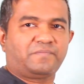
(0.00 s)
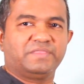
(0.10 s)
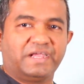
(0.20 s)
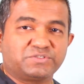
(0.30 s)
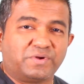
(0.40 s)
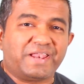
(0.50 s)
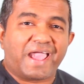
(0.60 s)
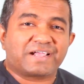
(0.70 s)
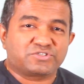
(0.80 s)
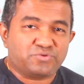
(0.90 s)
That's what
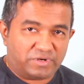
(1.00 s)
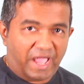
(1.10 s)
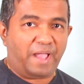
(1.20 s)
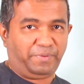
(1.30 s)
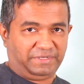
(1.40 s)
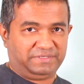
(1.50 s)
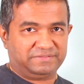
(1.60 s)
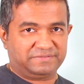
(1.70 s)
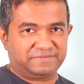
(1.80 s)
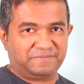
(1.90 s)
actually happened.
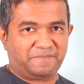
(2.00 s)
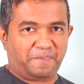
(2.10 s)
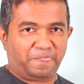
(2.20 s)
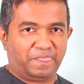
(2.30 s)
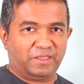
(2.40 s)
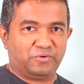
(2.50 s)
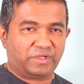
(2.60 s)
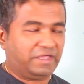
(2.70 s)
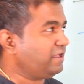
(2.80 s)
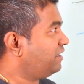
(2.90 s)

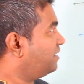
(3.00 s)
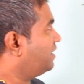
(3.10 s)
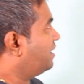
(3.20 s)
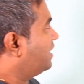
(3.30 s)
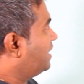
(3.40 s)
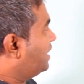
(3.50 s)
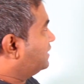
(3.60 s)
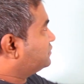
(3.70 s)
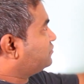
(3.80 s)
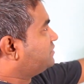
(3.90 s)
Okay?
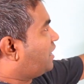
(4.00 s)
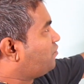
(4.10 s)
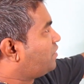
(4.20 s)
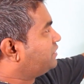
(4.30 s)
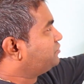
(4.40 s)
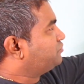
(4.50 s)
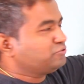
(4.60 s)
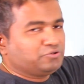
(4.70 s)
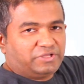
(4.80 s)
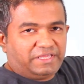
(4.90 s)
So now what you
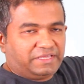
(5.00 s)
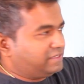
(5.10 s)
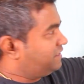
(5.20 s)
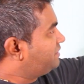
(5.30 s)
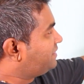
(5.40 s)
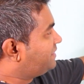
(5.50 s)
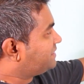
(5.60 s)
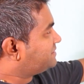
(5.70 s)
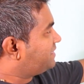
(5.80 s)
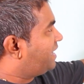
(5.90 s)
do here, in the
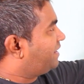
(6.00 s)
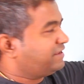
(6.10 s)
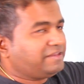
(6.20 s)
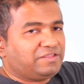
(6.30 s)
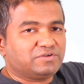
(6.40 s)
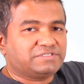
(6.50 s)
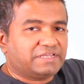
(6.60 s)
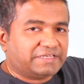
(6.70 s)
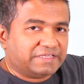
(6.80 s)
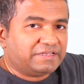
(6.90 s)
next slide, you're
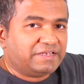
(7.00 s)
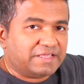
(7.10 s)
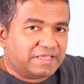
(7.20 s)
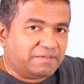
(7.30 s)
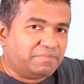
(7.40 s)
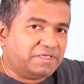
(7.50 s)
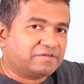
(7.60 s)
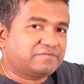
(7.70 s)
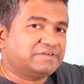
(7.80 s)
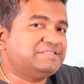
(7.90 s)
setting name
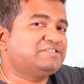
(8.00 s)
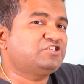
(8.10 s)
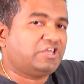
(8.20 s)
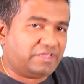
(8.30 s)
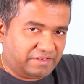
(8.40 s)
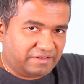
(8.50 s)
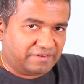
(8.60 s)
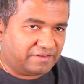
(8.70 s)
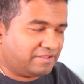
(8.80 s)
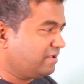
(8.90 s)
equal Jane.
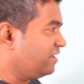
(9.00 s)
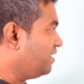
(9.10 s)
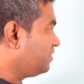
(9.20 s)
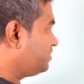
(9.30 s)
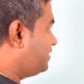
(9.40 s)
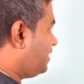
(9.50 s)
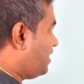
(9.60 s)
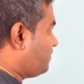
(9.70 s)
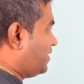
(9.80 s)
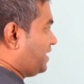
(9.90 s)
There
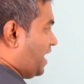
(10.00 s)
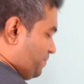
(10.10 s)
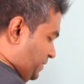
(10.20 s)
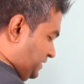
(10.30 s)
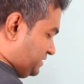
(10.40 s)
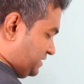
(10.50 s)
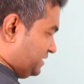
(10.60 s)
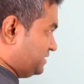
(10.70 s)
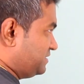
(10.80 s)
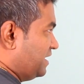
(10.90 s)
what happens
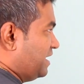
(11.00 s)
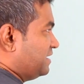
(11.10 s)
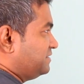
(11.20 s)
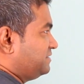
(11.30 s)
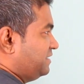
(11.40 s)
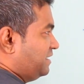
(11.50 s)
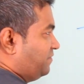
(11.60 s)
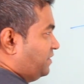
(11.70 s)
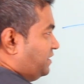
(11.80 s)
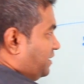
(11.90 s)
is,
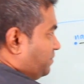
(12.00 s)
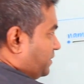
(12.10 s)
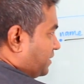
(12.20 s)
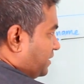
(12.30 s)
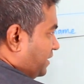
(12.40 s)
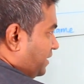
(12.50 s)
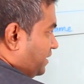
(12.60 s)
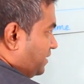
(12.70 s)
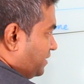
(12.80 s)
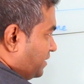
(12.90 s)
JVM
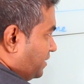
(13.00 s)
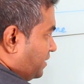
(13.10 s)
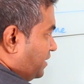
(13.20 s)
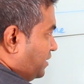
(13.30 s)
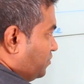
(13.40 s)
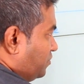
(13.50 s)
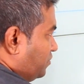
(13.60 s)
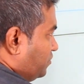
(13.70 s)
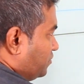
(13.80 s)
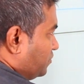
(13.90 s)
create
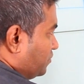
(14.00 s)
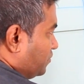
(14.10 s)
new...